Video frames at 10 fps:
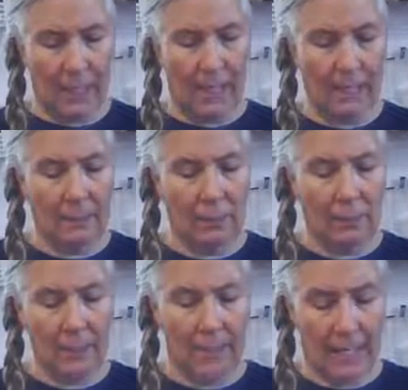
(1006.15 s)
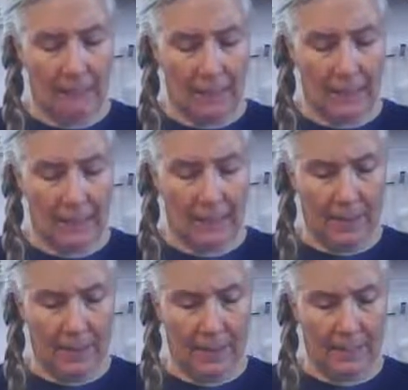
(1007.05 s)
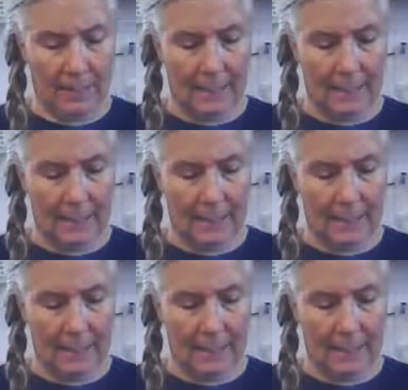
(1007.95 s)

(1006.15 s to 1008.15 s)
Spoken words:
I had put the amulet aside.